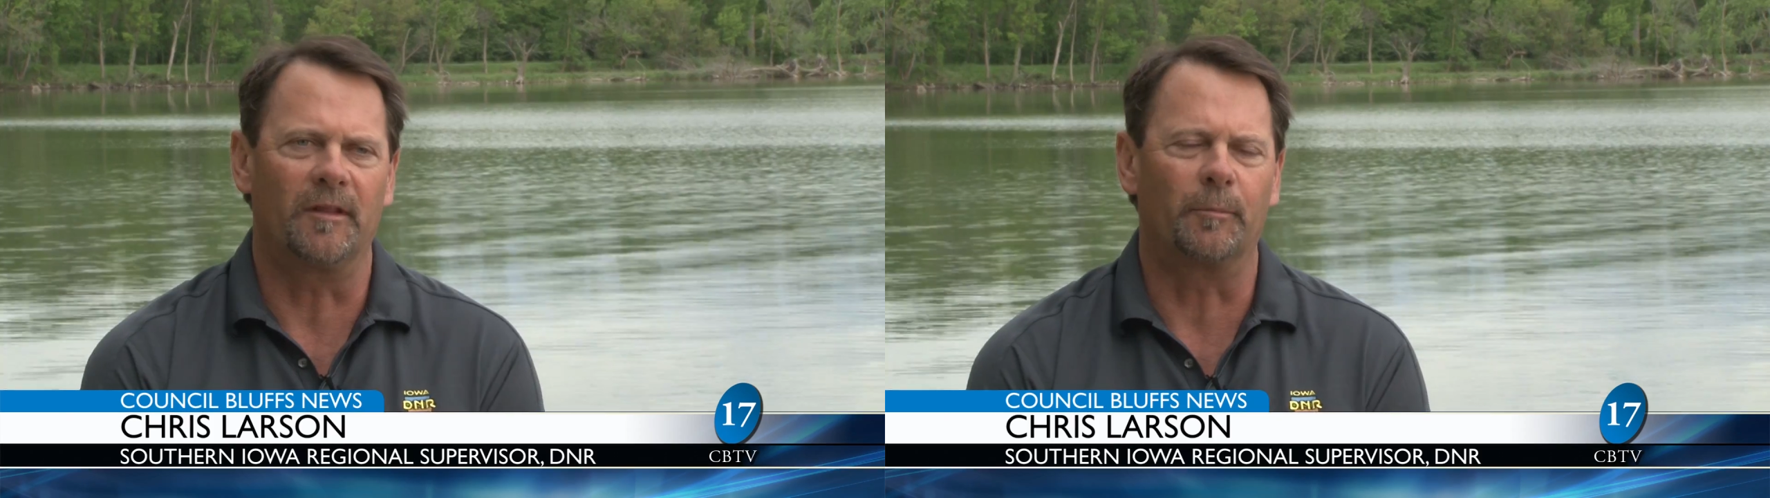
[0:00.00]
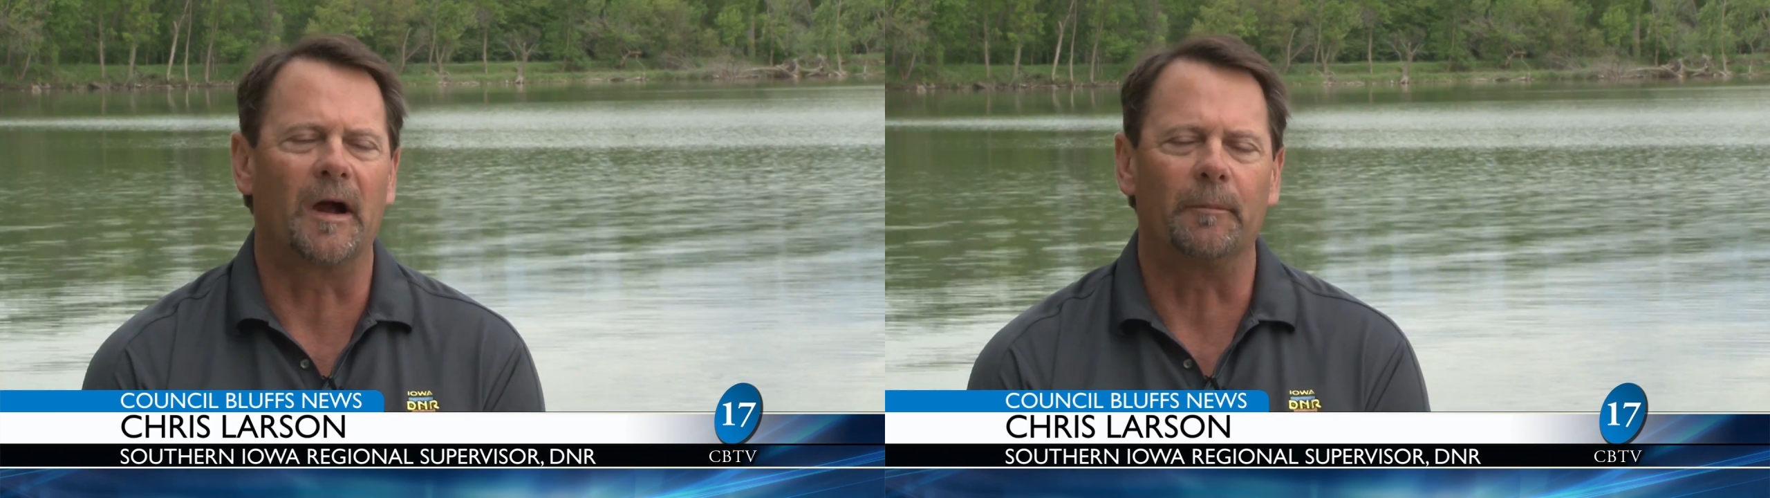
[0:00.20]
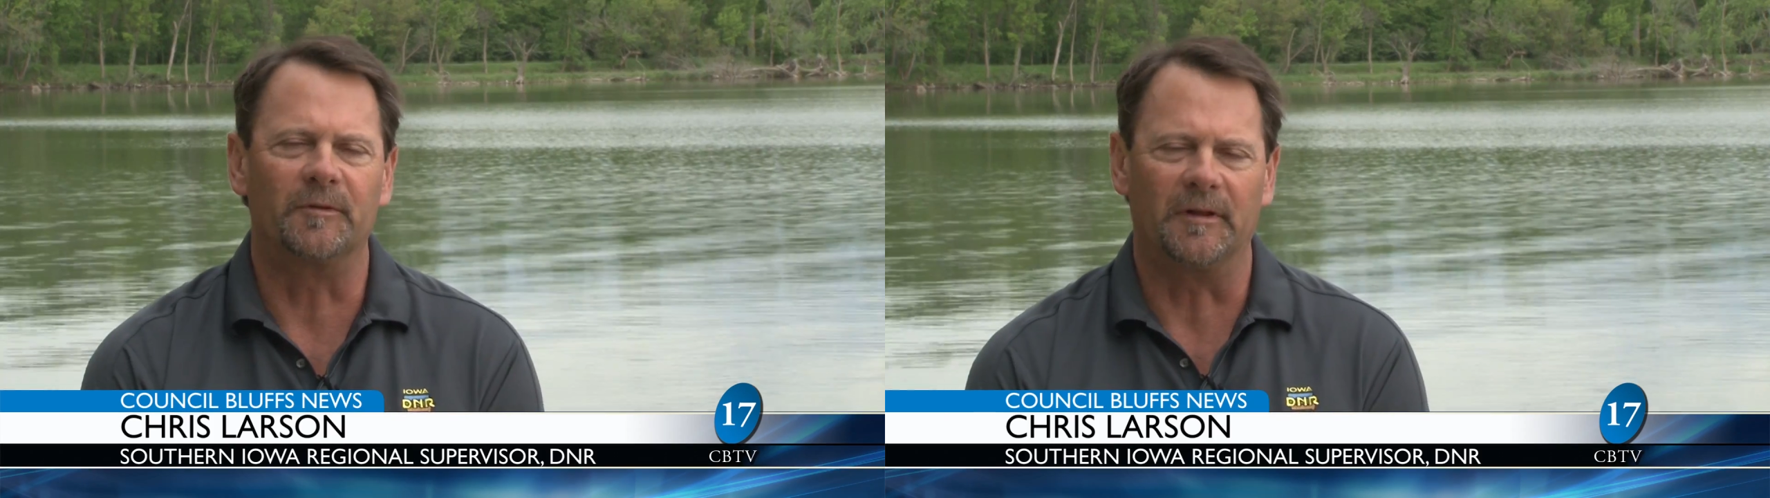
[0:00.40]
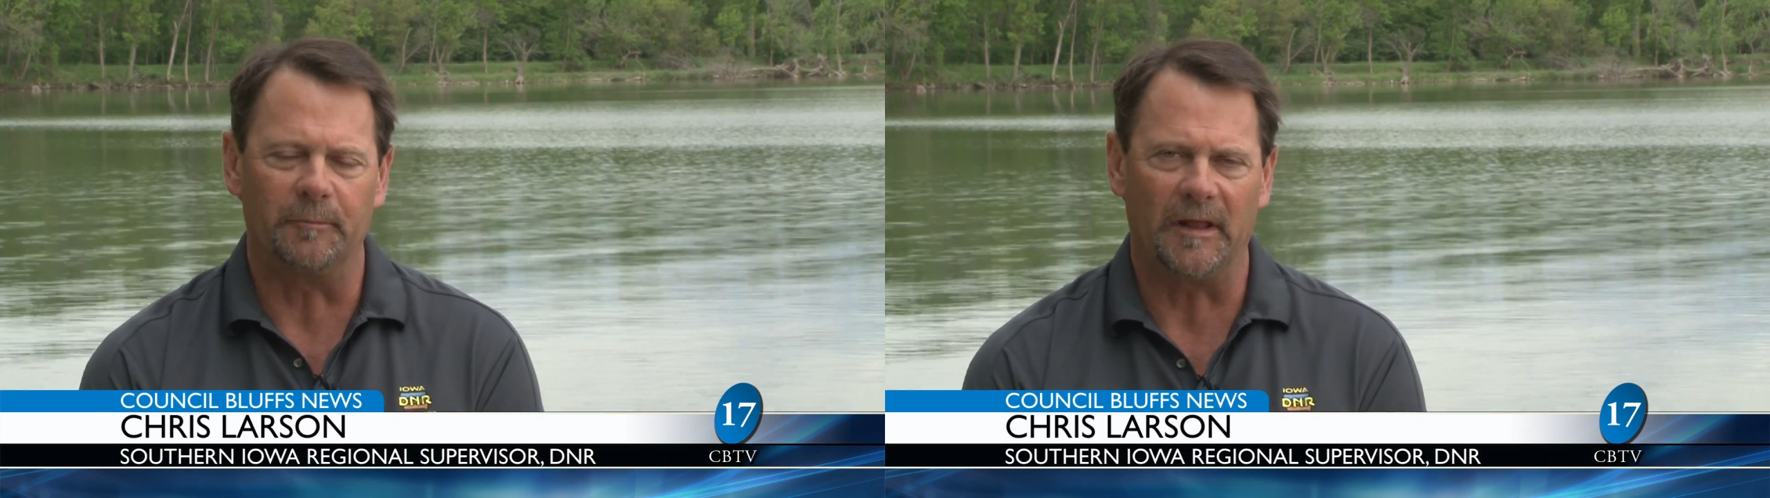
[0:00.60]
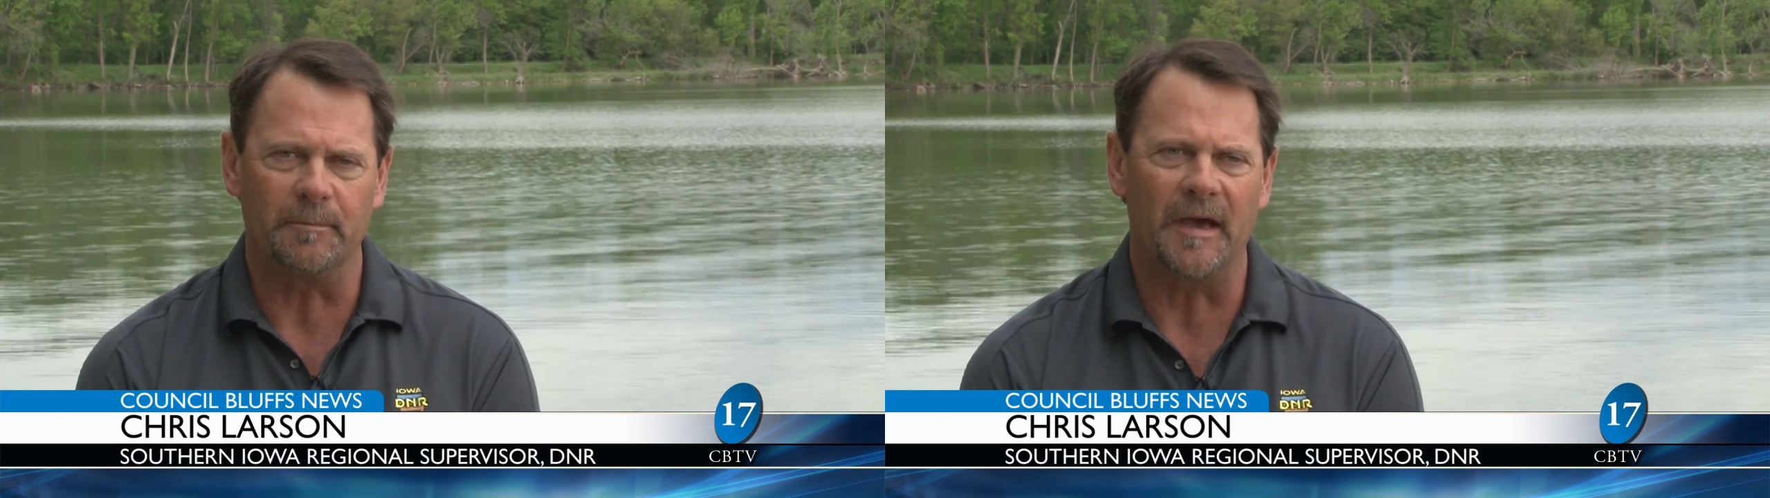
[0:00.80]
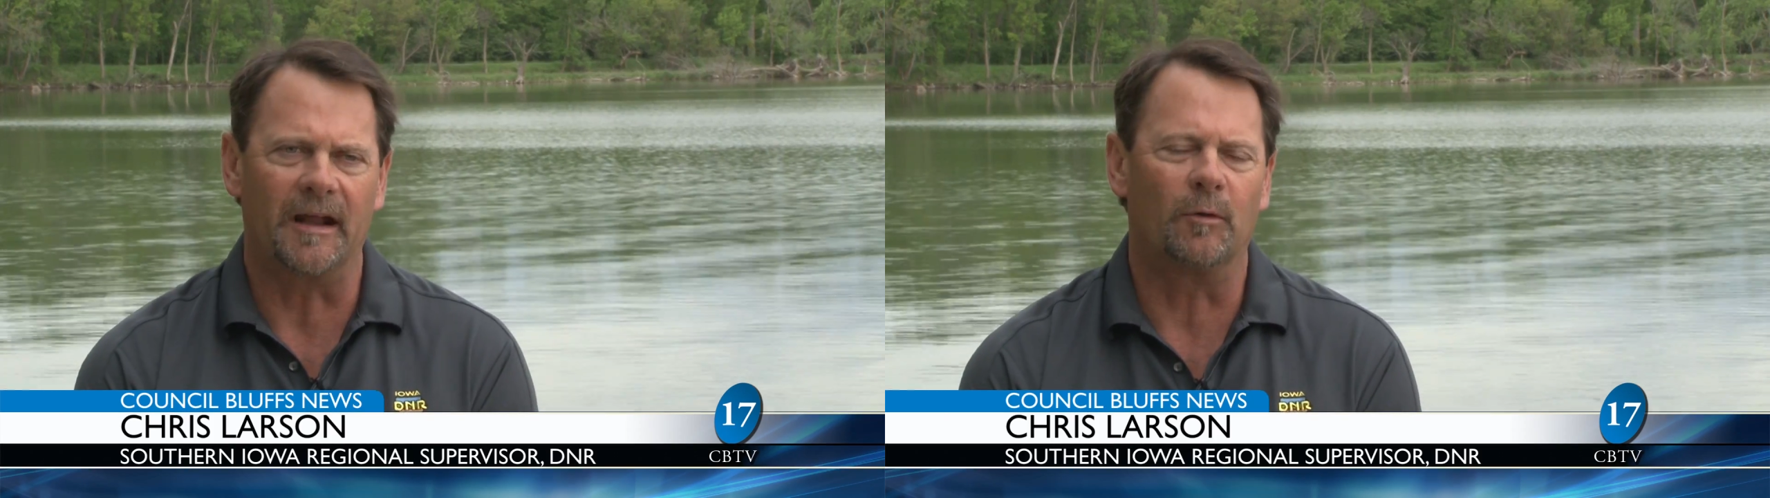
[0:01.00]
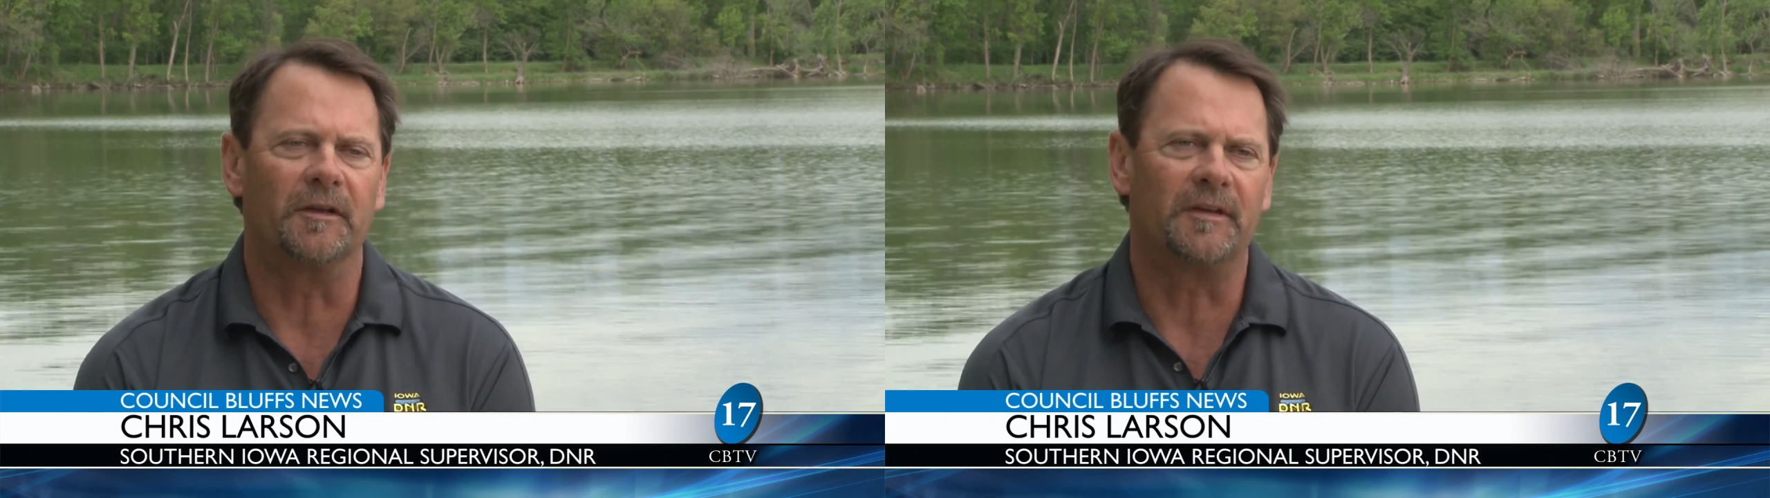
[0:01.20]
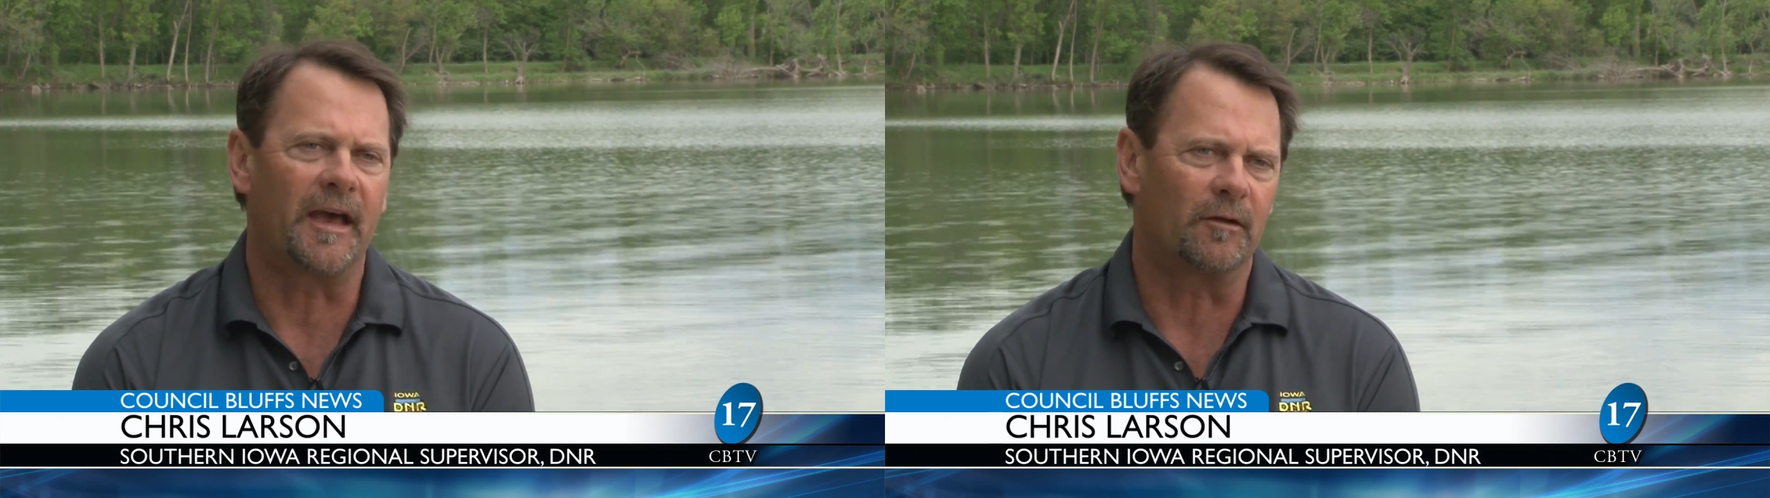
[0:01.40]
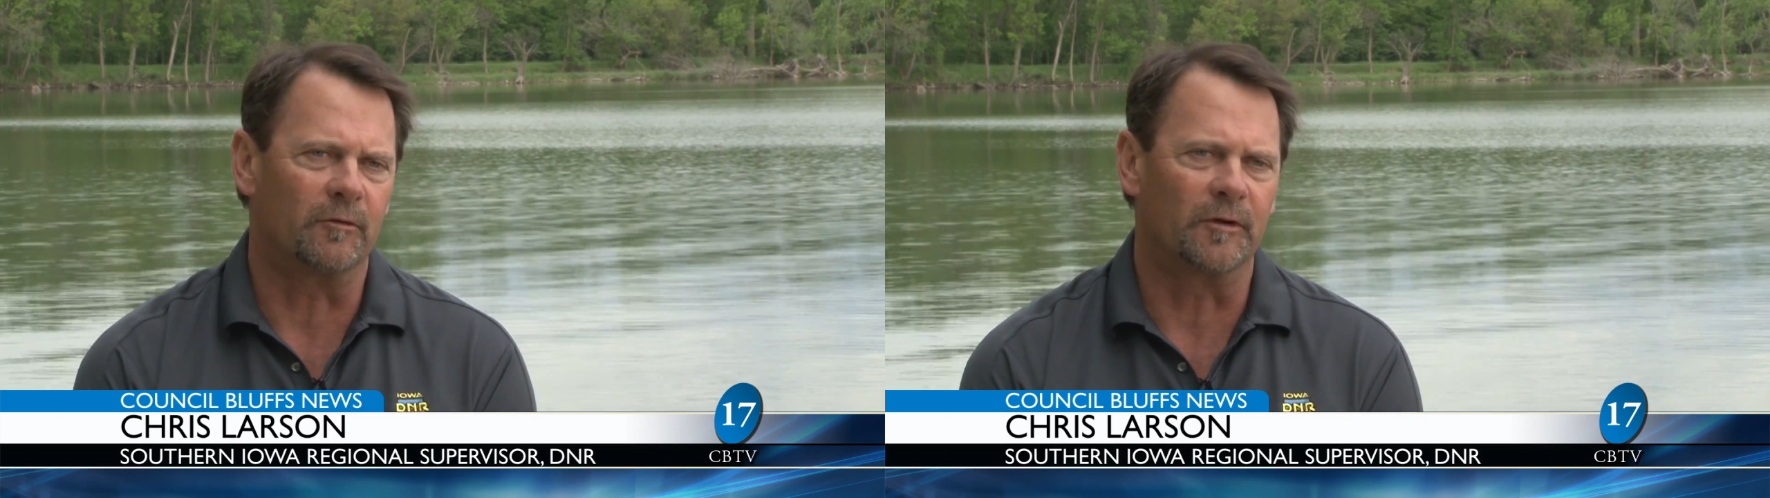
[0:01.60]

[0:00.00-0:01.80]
of the problems Lake Manawa's had over